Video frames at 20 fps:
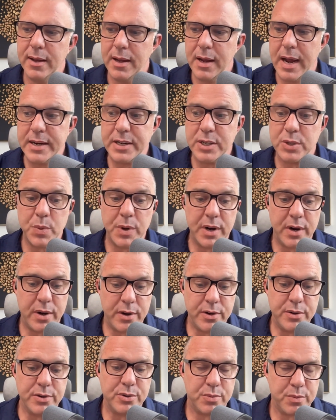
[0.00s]
I just want to
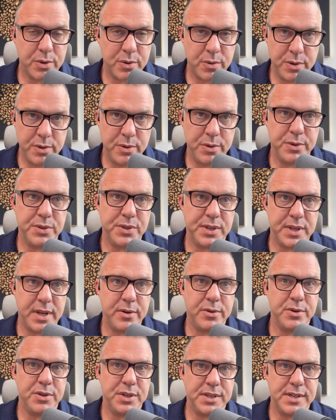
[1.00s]
urge recruiters that are
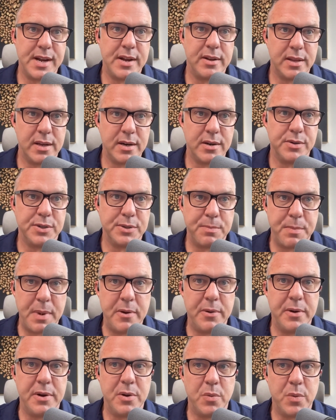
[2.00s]
just out there just
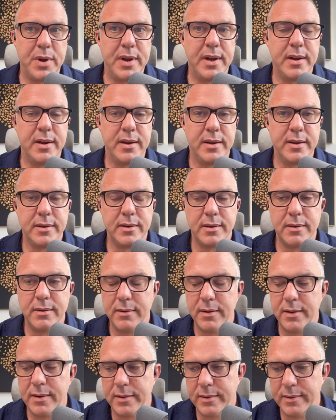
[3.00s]
pounding away
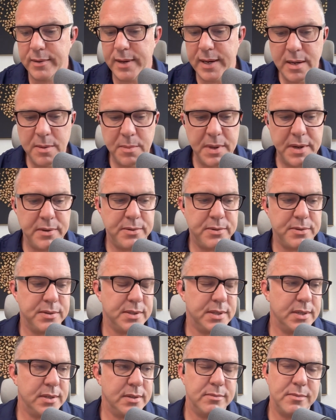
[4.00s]
at
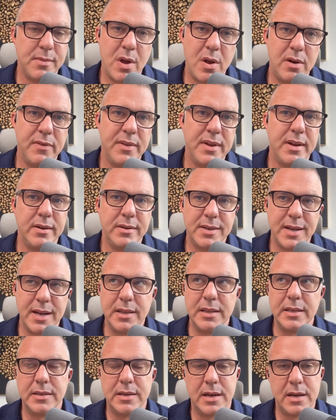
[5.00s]
emails and all of that, take
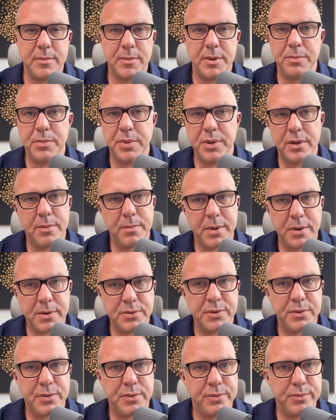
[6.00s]
the time and put the
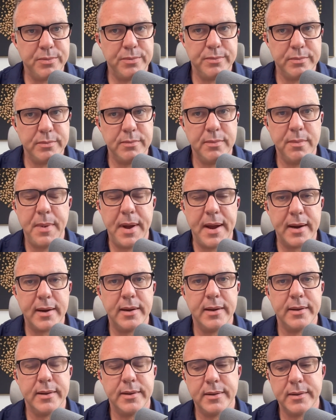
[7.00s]
personal back
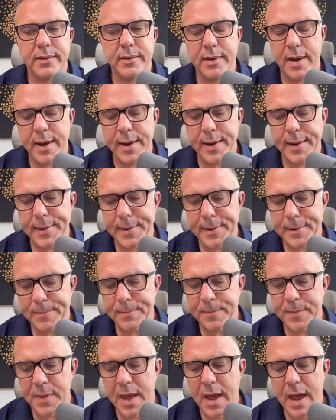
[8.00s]
in.
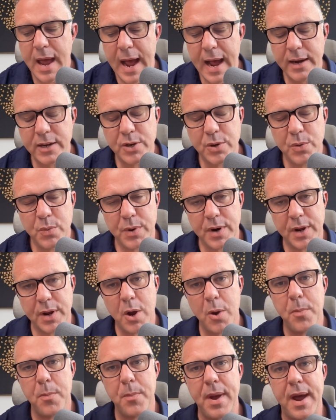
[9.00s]
I do want to go
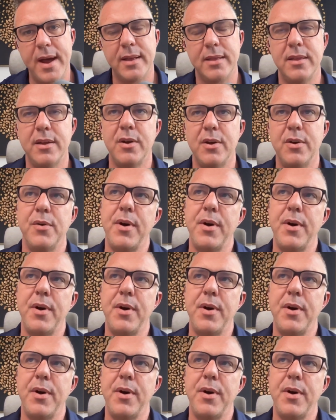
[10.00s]
back though.